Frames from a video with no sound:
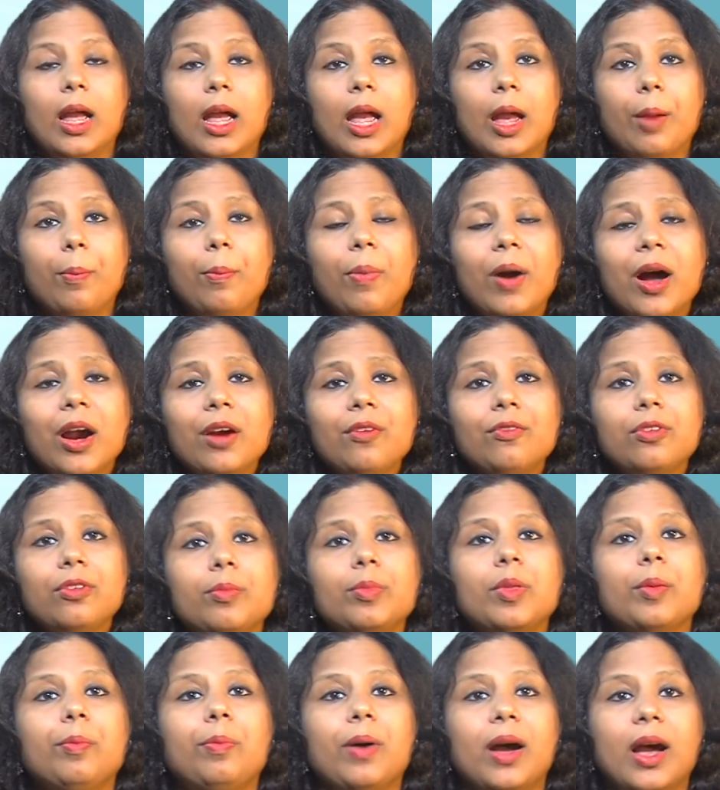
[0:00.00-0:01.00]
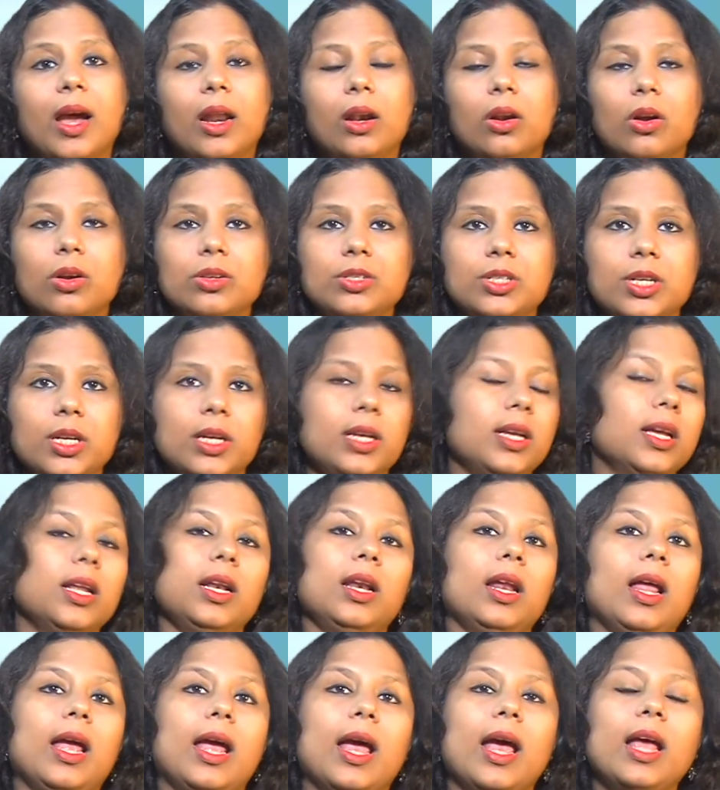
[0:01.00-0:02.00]
Apart the
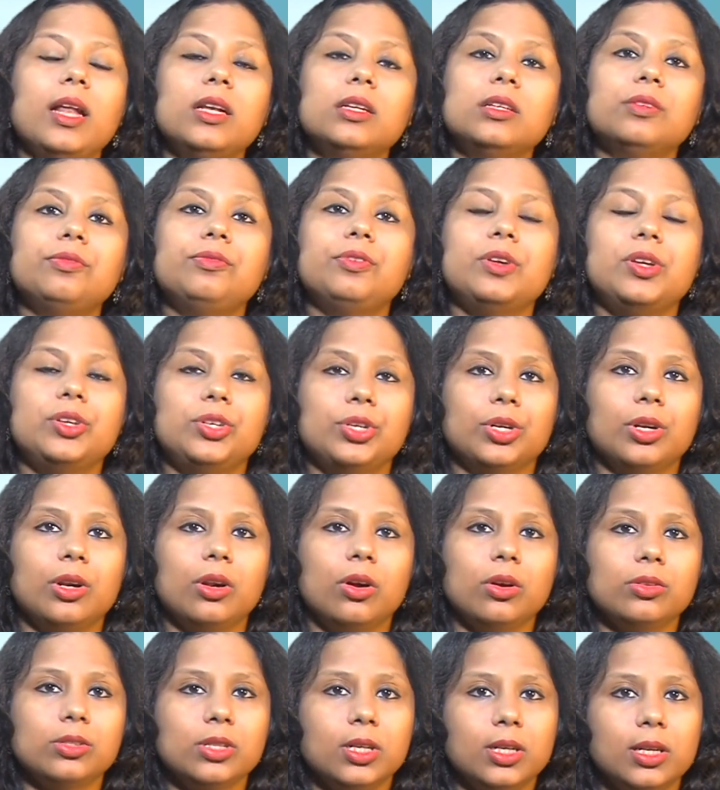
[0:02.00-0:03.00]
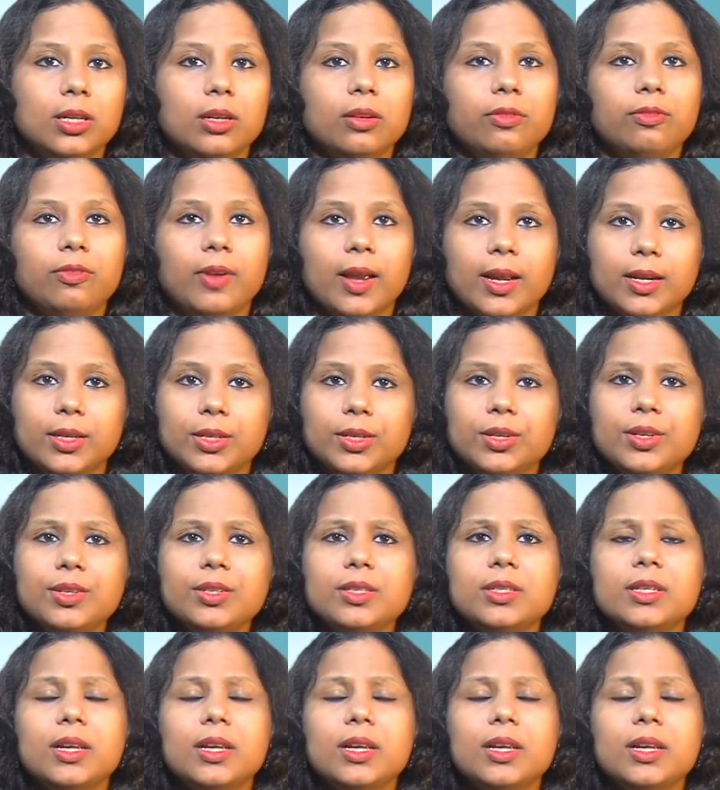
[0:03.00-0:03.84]
biological and the physiological factors,